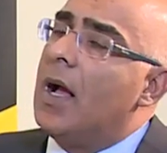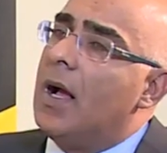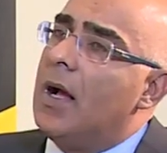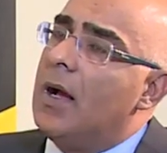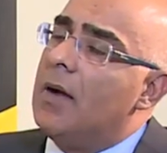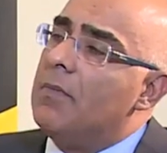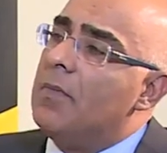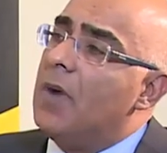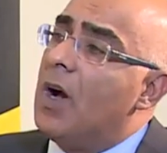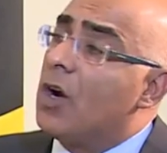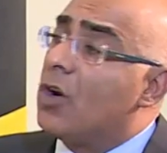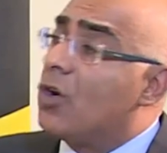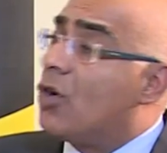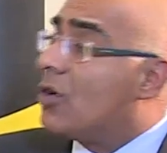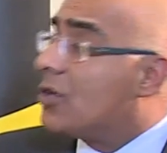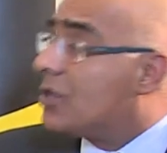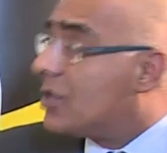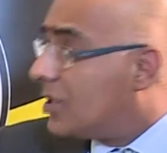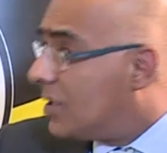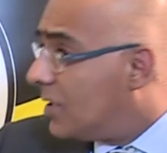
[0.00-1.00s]

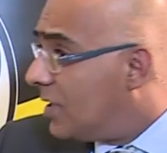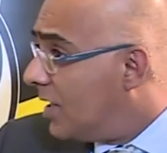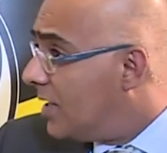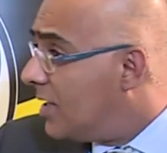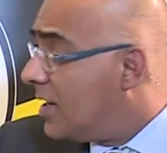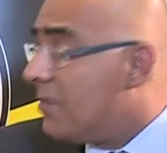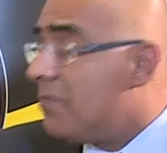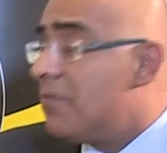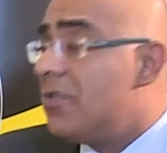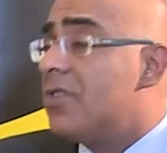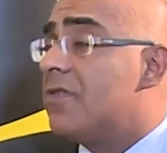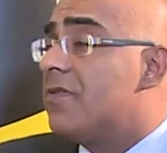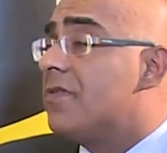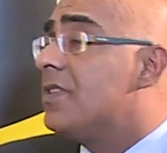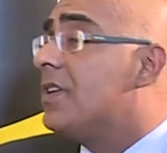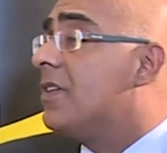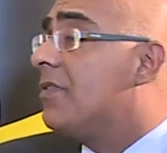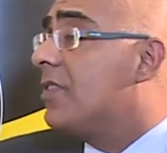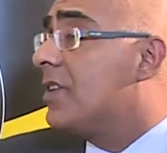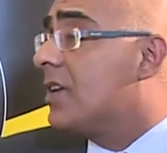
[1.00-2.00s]
Across a number of
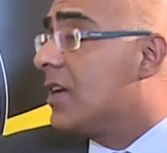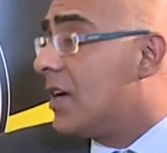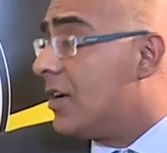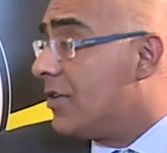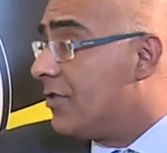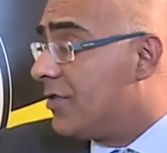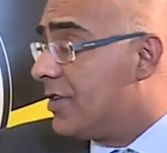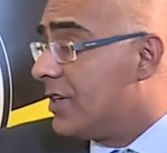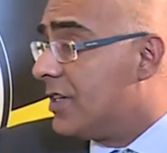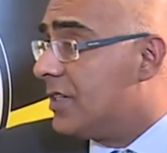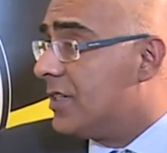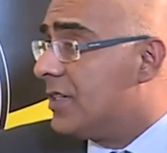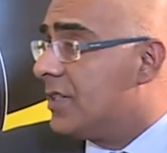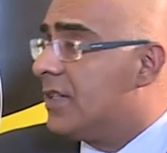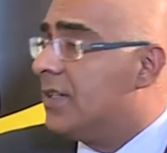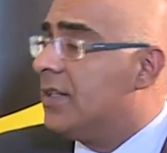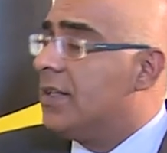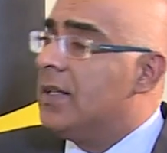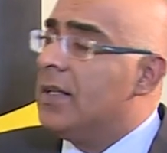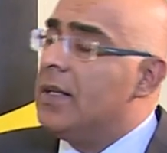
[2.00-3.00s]
different countries.
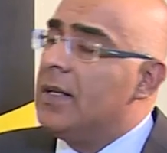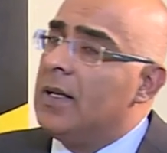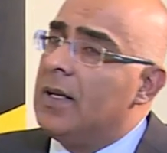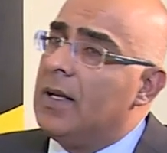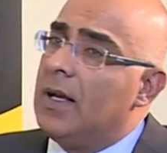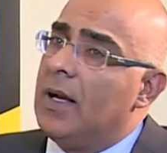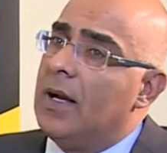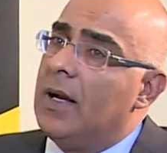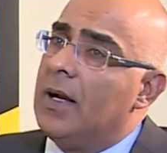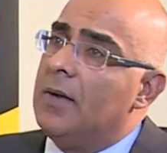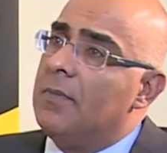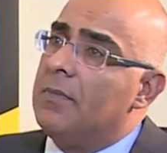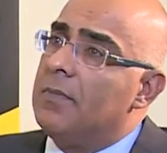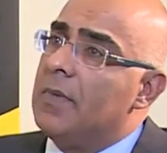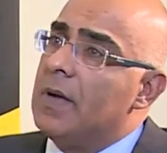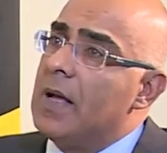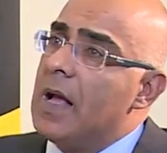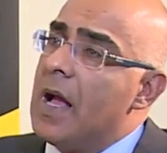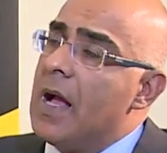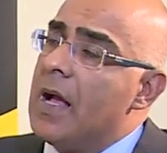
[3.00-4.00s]

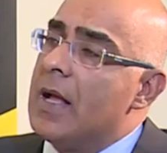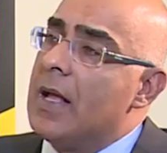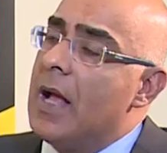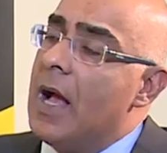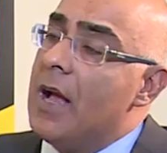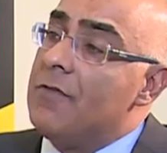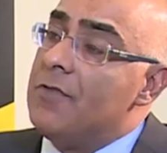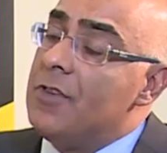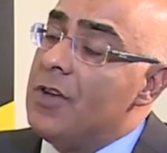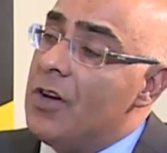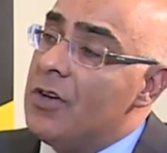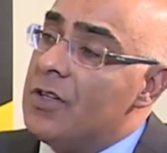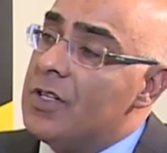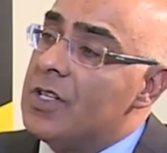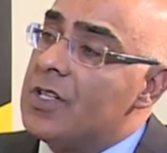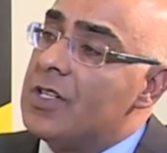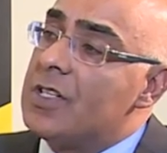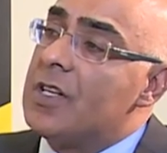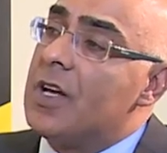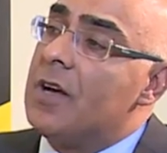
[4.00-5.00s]
I've
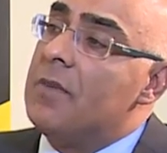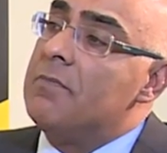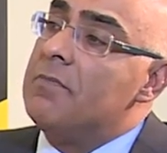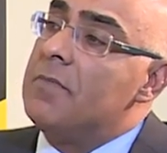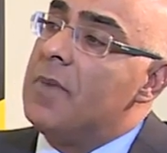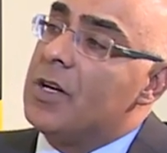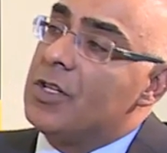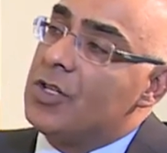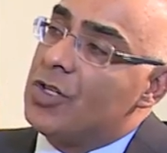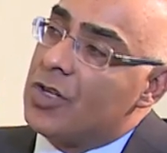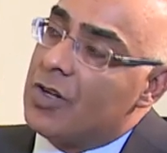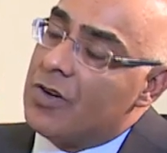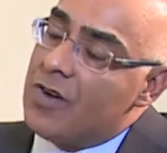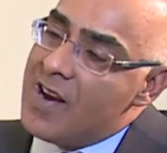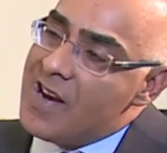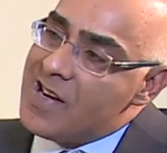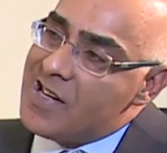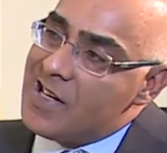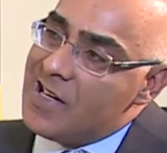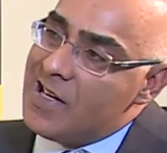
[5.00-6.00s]
noticed a much
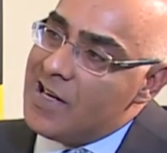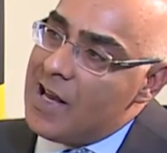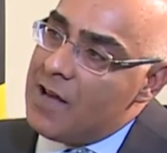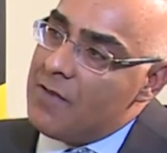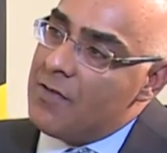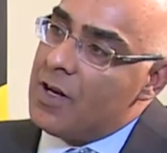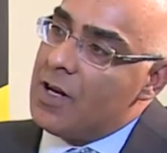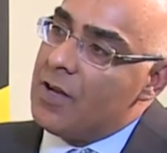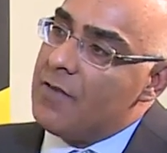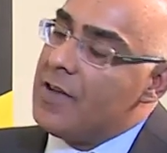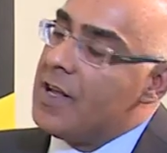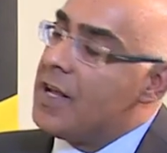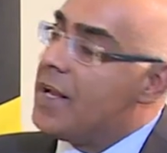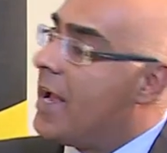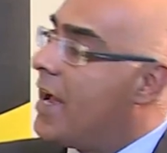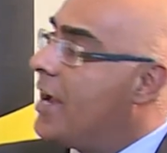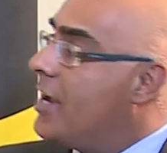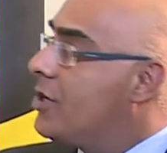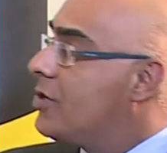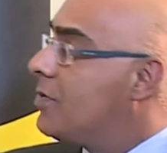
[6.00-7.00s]
greater level of
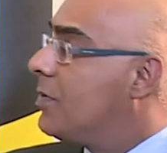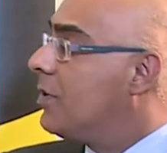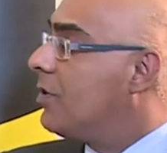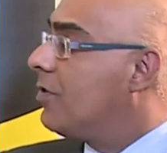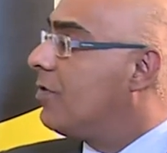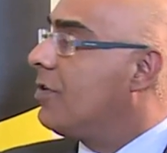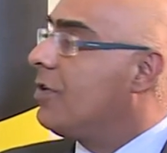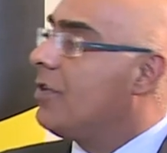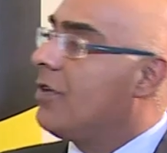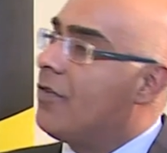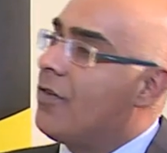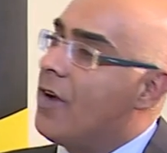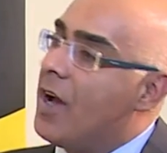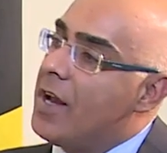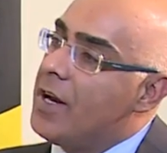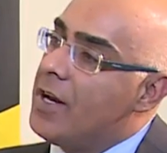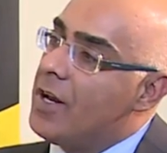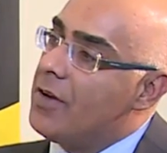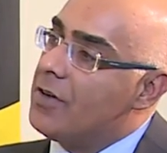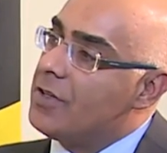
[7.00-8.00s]
engagement through the
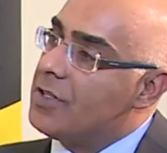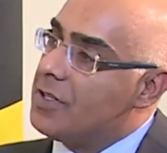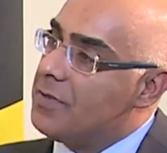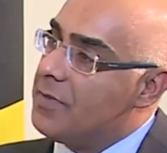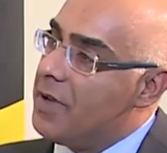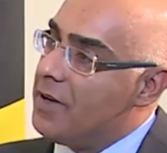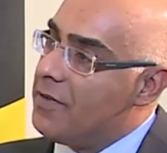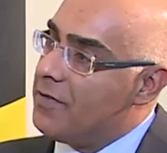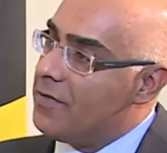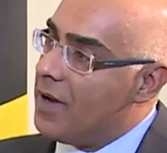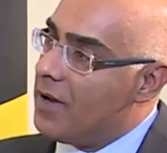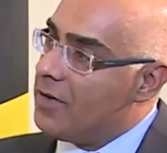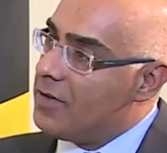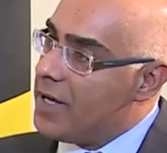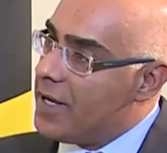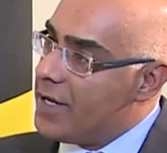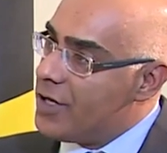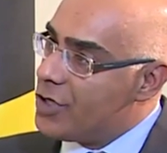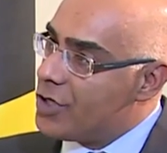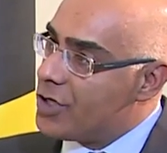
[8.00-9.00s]
Rhino Cement
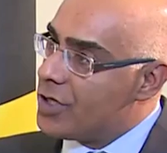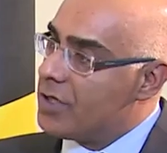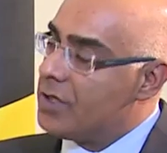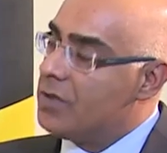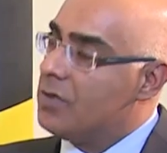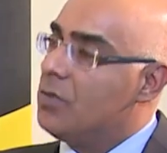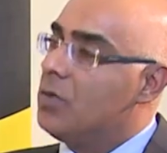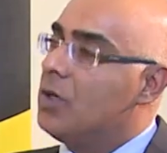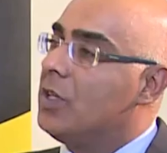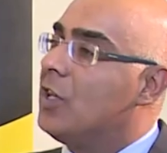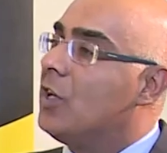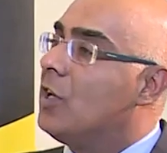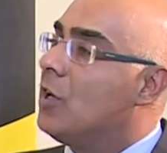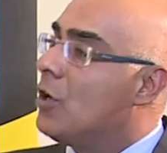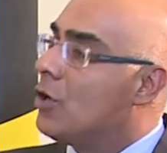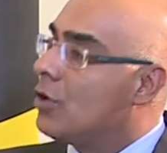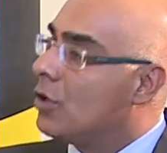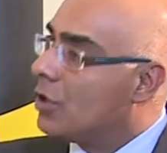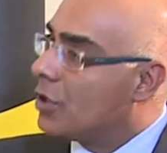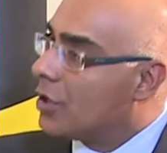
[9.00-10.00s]
Foundation with the
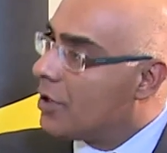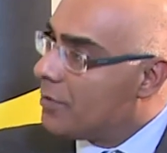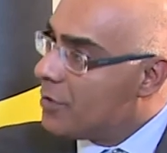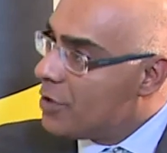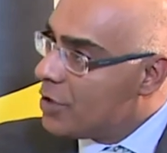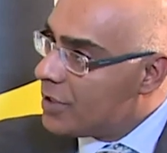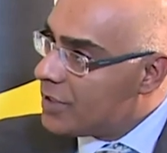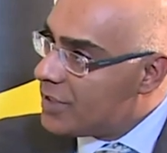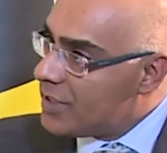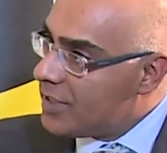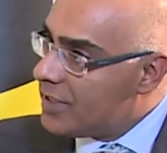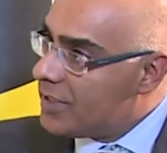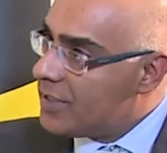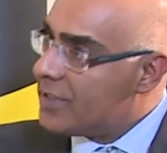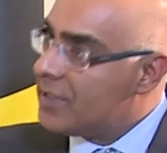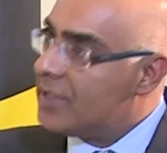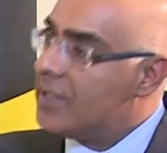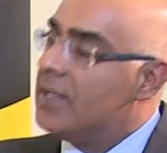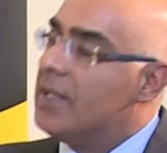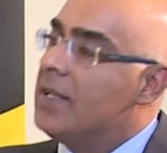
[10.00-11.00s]
local
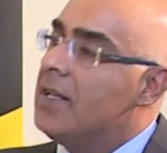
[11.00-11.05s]
communities.